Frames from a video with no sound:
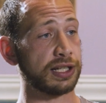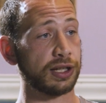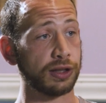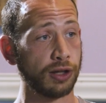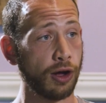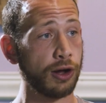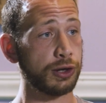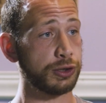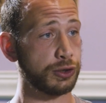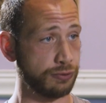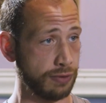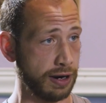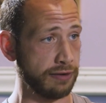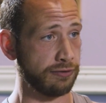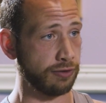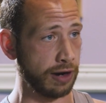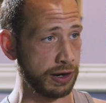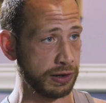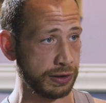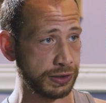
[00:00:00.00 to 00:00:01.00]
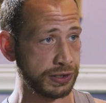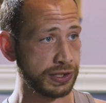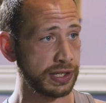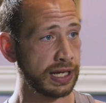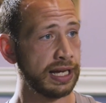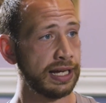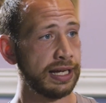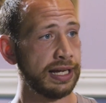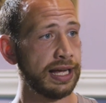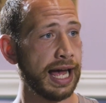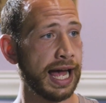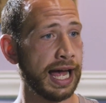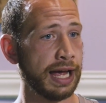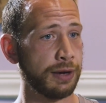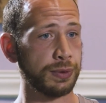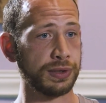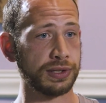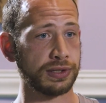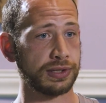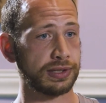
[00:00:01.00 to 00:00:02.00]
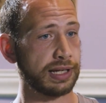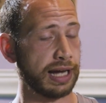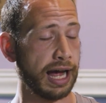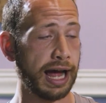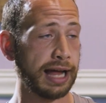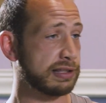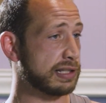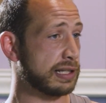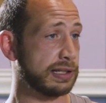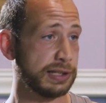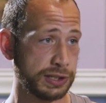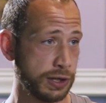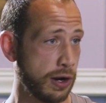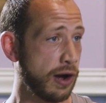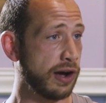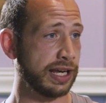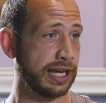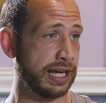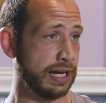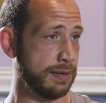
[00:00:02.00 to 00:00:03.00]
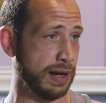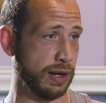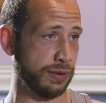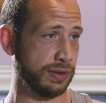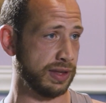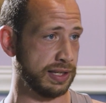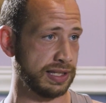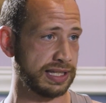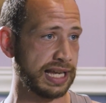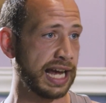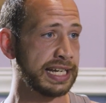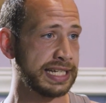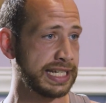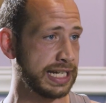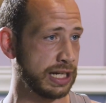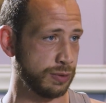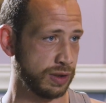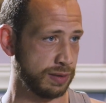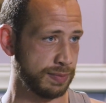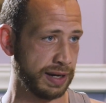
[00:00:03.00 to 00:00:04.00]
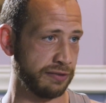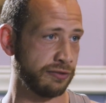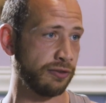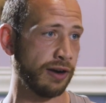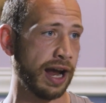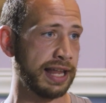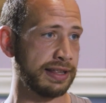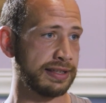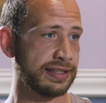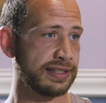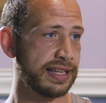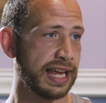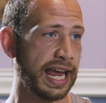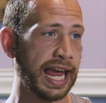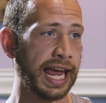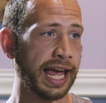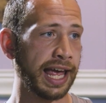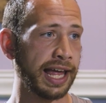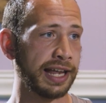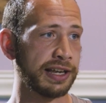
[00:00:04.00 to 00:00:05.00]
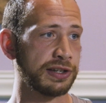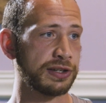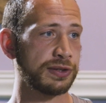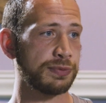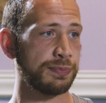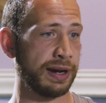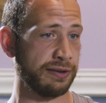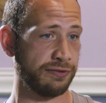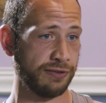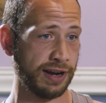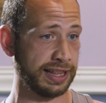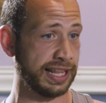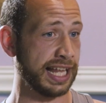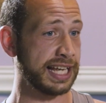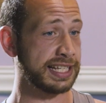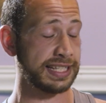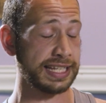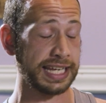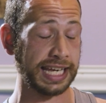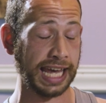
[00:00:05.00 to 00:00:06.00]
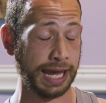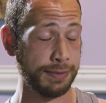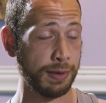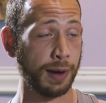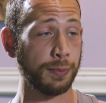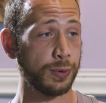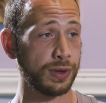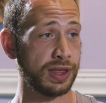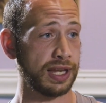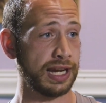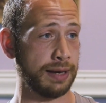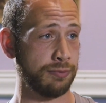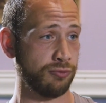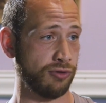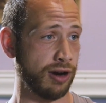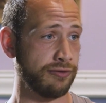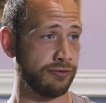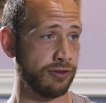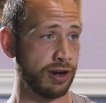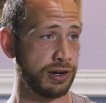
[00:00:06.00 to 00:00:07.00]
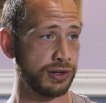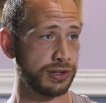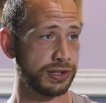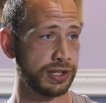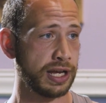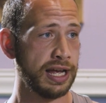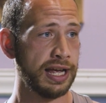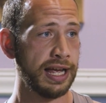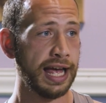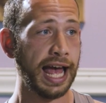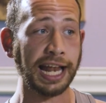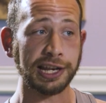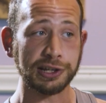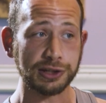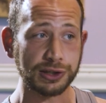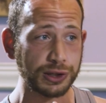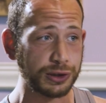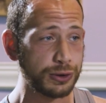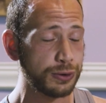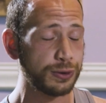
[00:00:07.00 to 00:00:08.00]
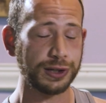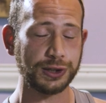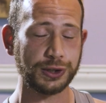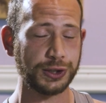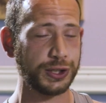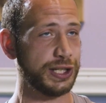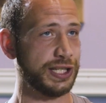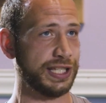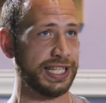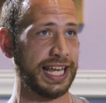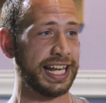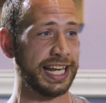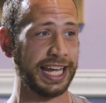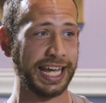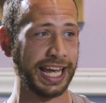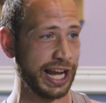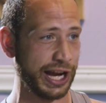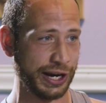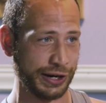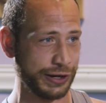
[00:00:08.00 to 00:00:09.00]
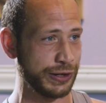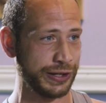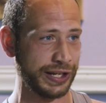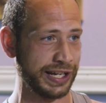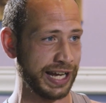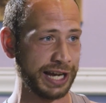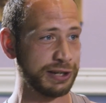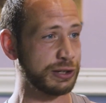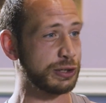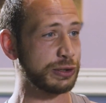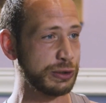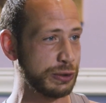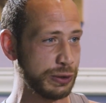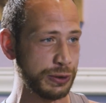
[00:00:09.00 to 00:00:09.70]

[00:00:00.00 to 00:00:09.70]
to launch Ruff Runners, I was constantly talking about this idea with my friends. And my friend Leslie came up with the name Ruff Runners. And as soon as she said it and I heard it, I just